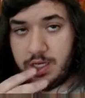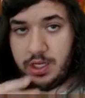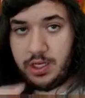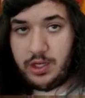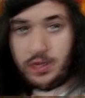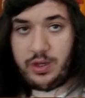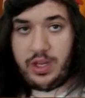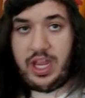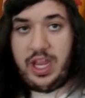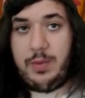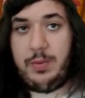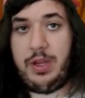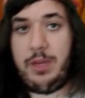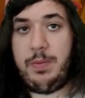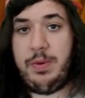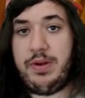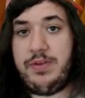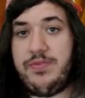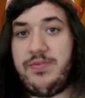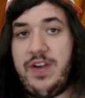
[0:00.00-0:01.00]
Okay, we can
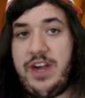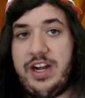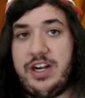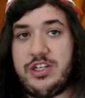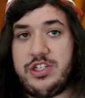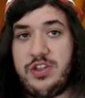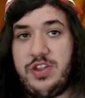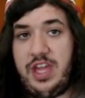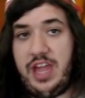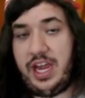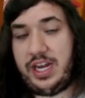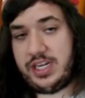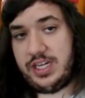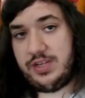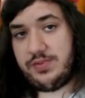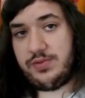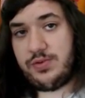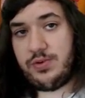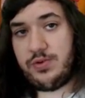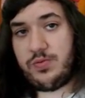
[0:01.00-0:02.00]
put a Fire Energy in the
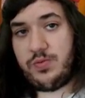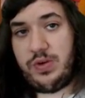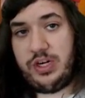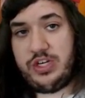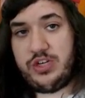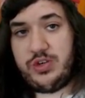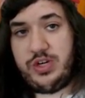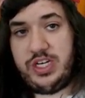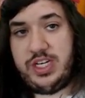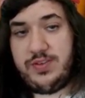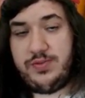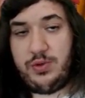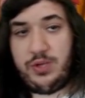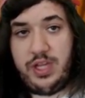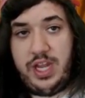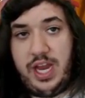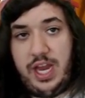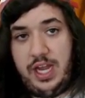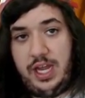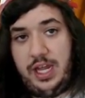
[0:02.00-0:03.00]
active, retreat to
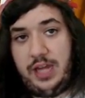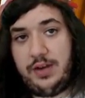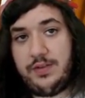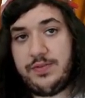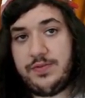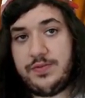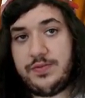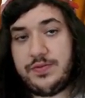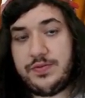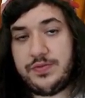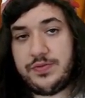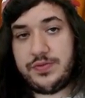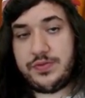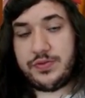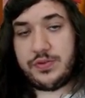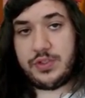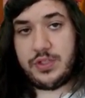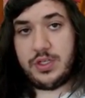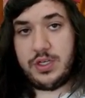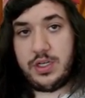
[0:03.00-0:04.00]
Volcanion.
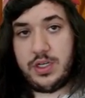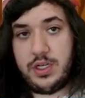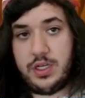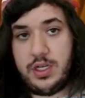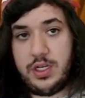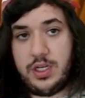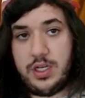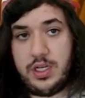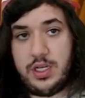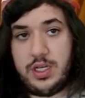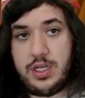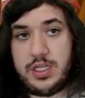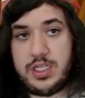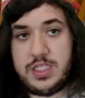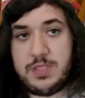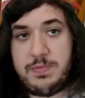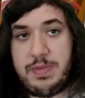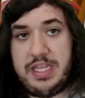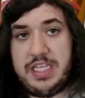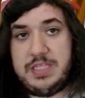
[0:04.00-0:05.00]

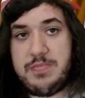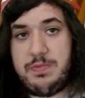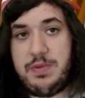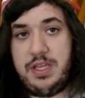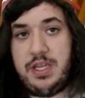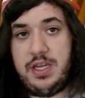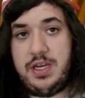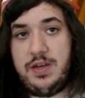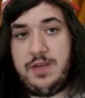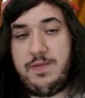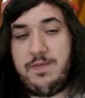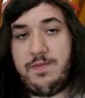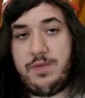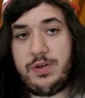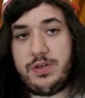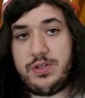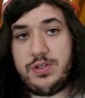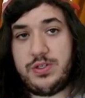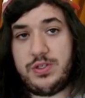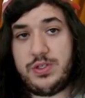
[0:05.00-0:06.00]
Space Beacon
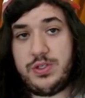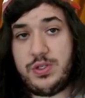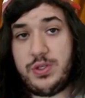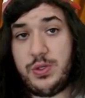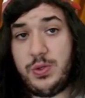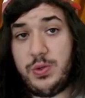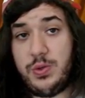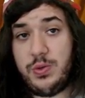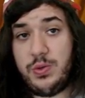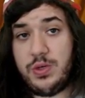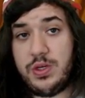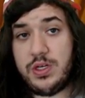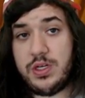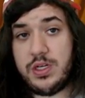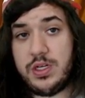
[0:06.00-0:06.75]
for 2.